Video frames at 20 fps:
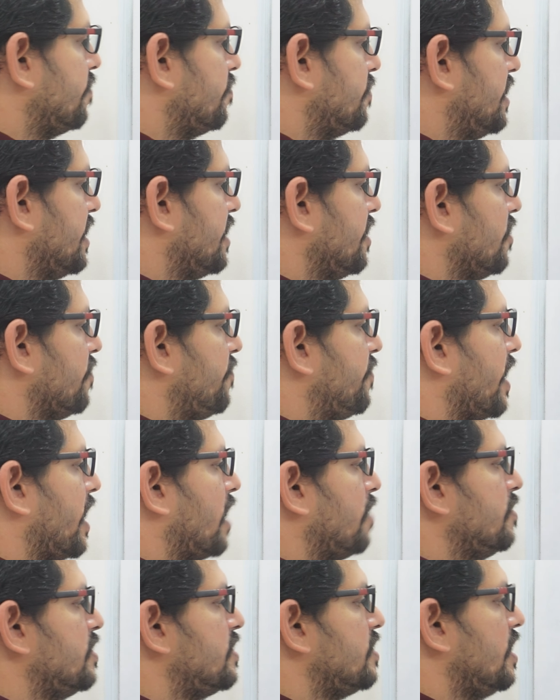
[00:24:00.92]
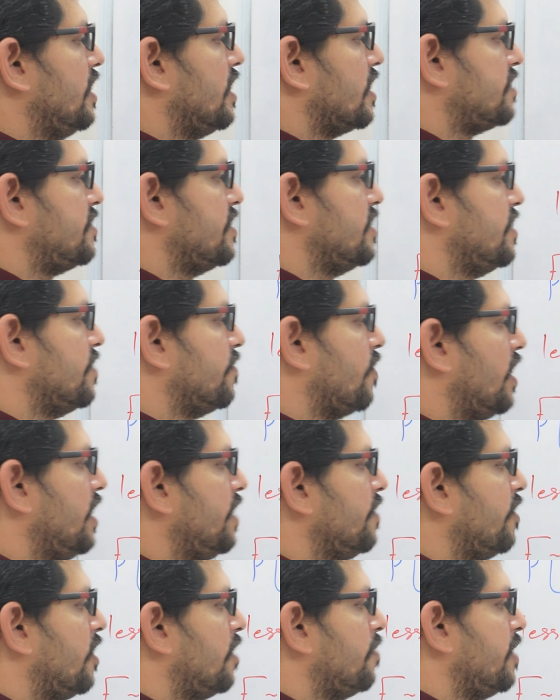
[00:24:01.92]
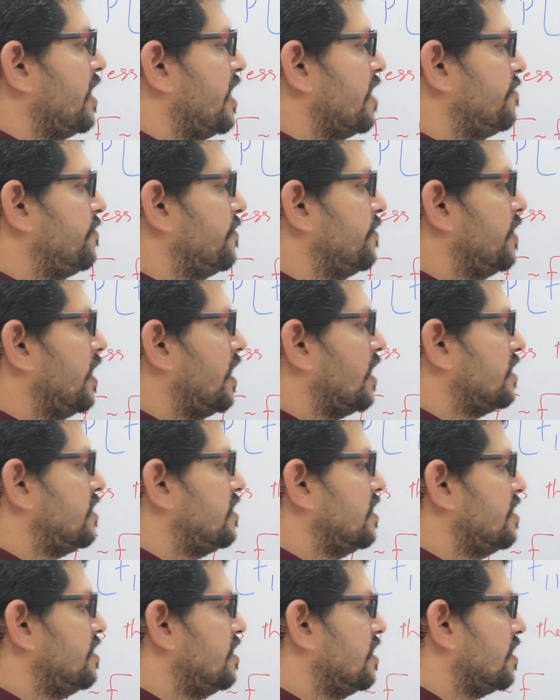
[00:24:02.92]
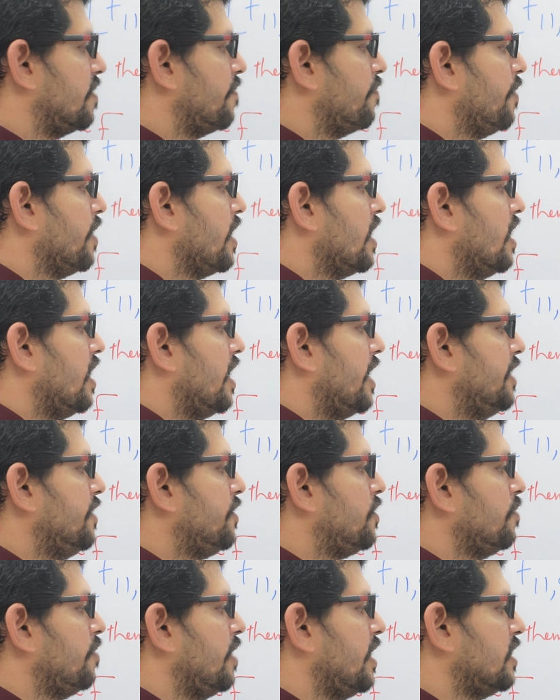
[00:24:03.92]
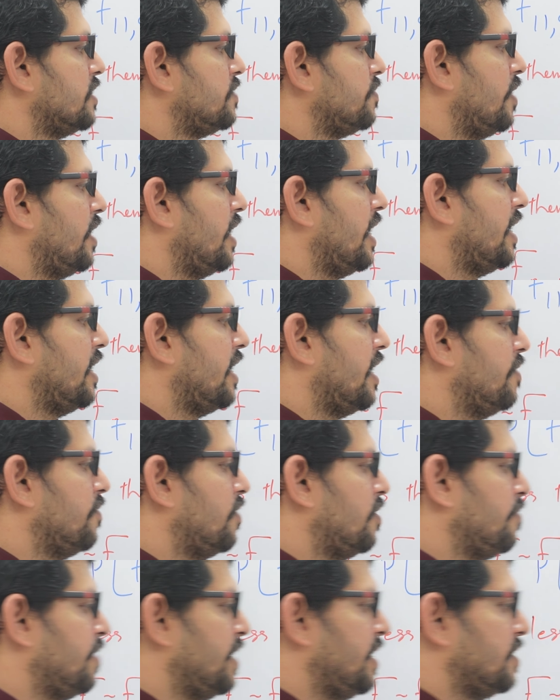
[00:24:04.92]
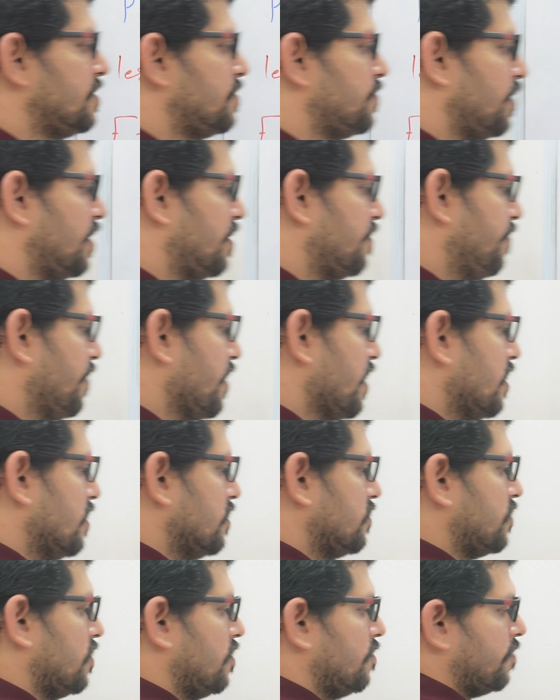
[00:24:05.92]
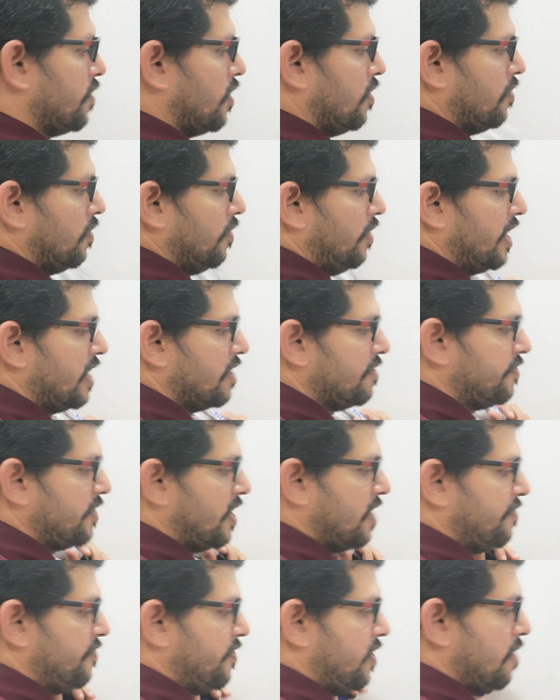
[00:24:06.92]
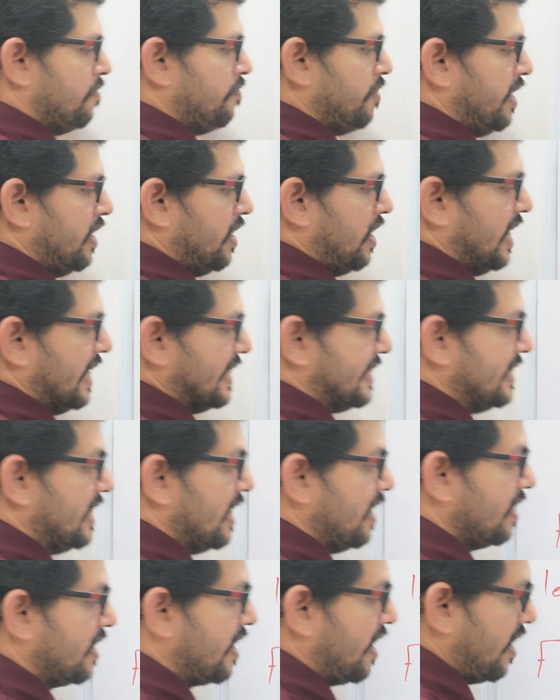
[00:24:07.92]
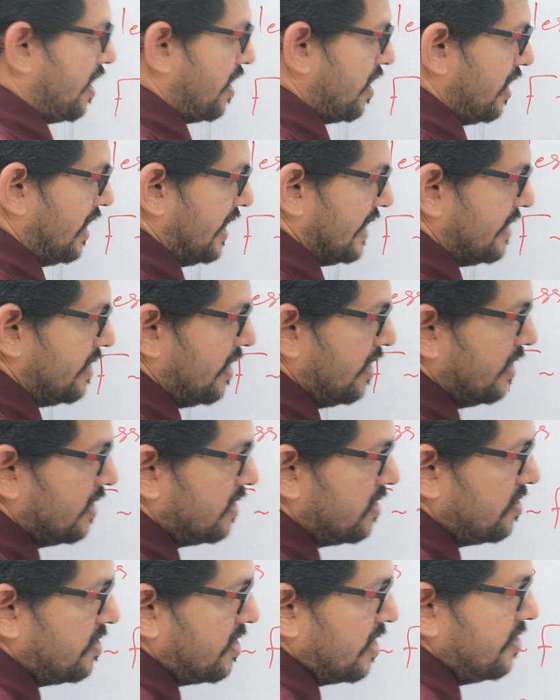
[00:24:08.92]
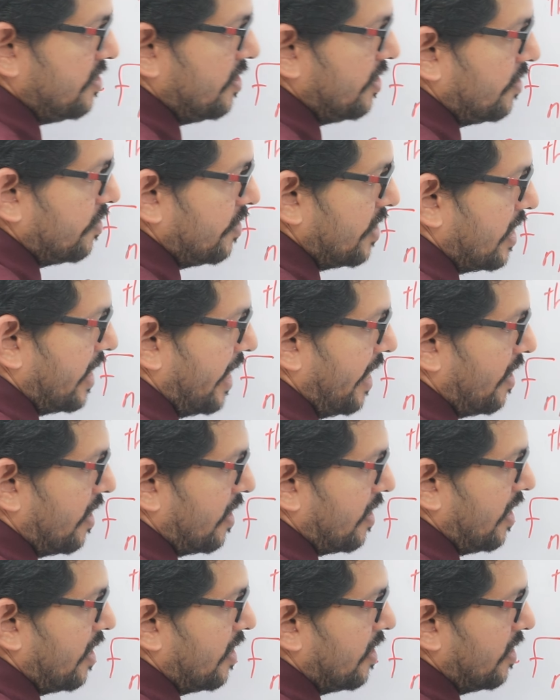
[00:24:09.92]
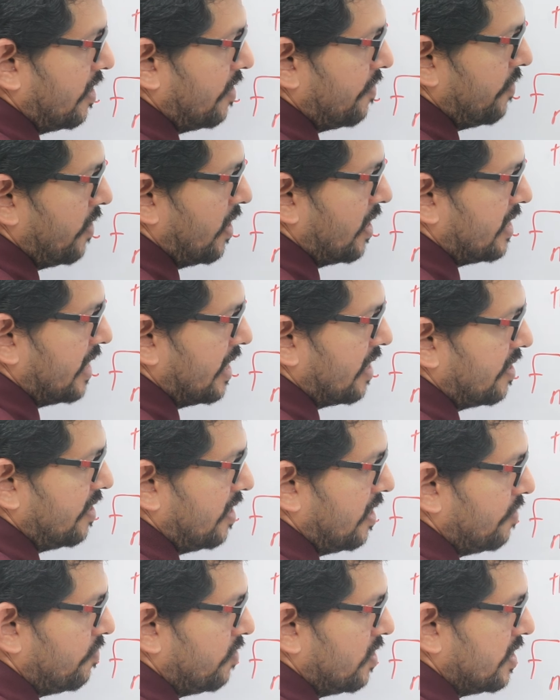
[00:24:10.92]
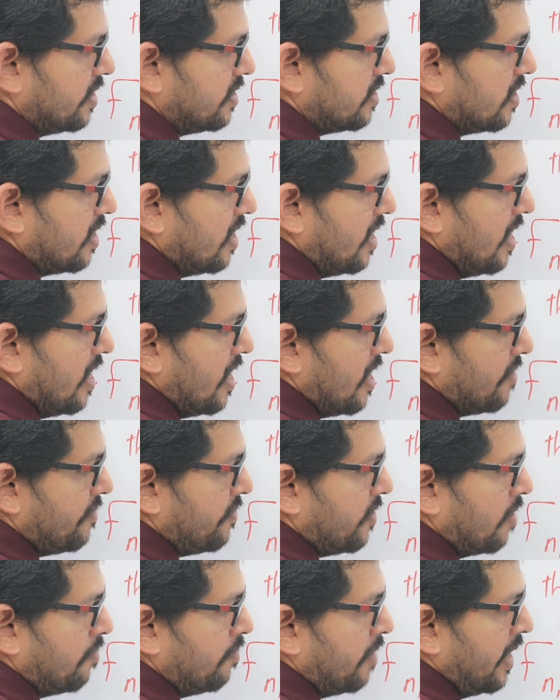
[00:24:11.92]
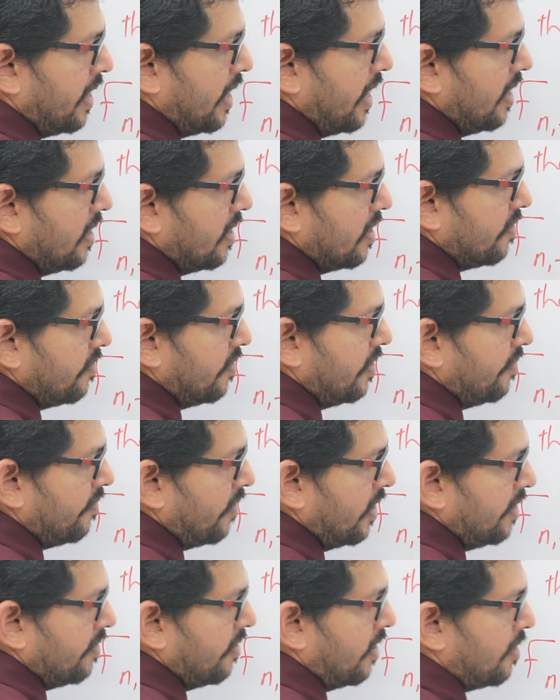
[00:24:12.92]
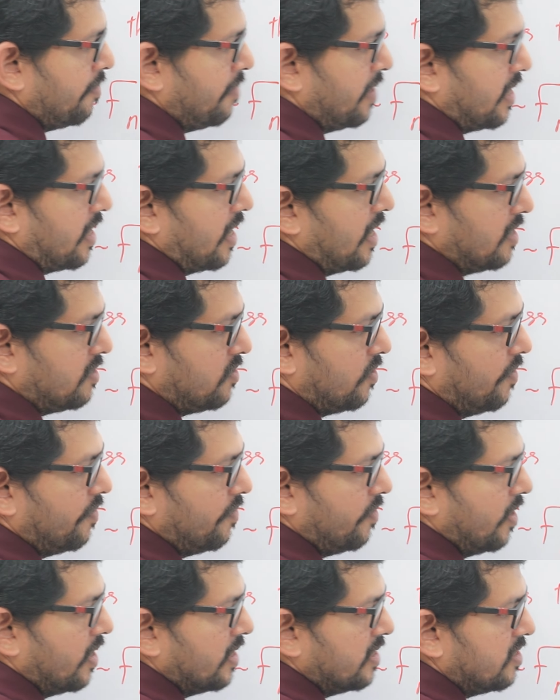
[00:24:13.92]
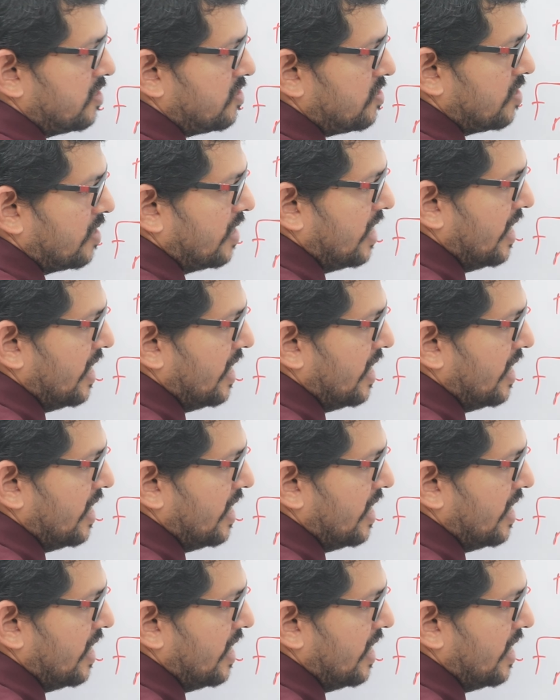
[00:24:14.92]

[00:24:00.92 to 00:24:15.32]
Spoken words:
degree of freedom is interchanging. 1 divided by f we are changing. n2 minus 1 and n1 minus 1. So probability of fmn less than k, less than is changing to the greater than. If we are taking the inverse fm and n 1 divided by k. So this